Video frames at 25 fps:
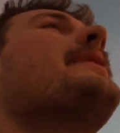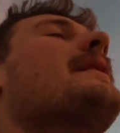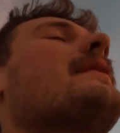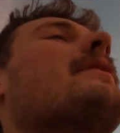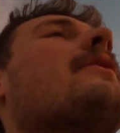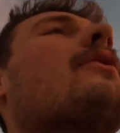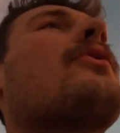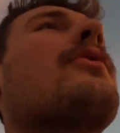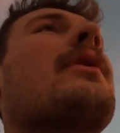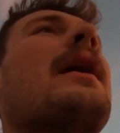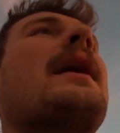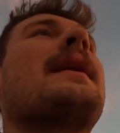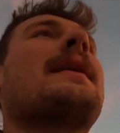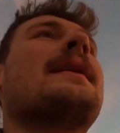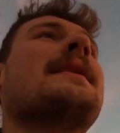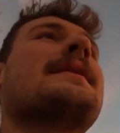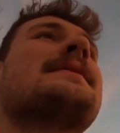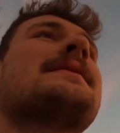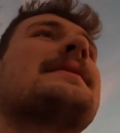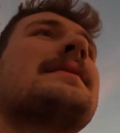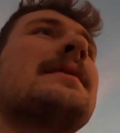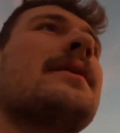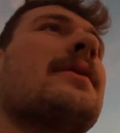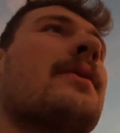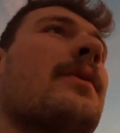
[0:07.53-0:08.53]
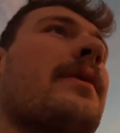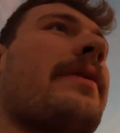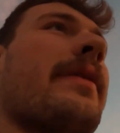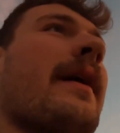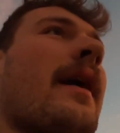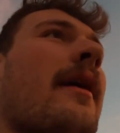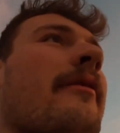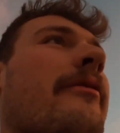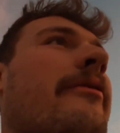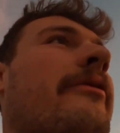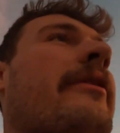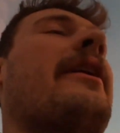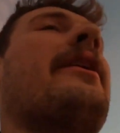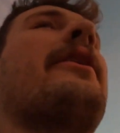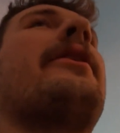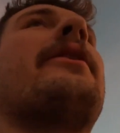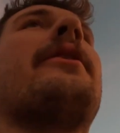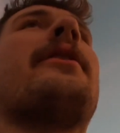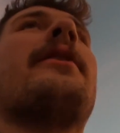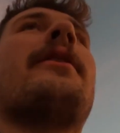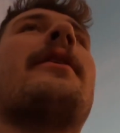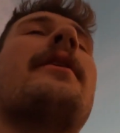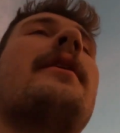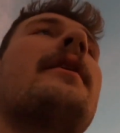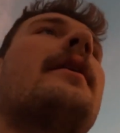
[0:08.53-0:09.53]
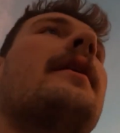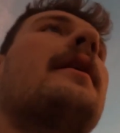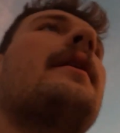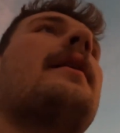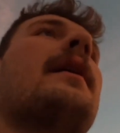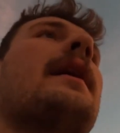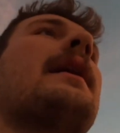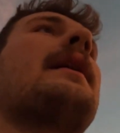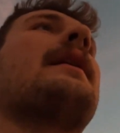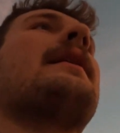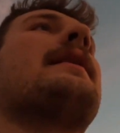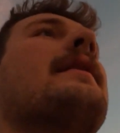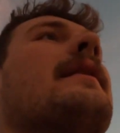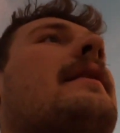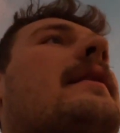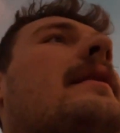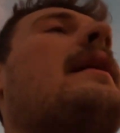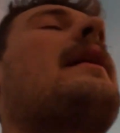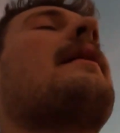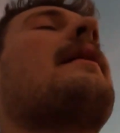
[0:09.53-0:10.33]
be the greatest without failure. And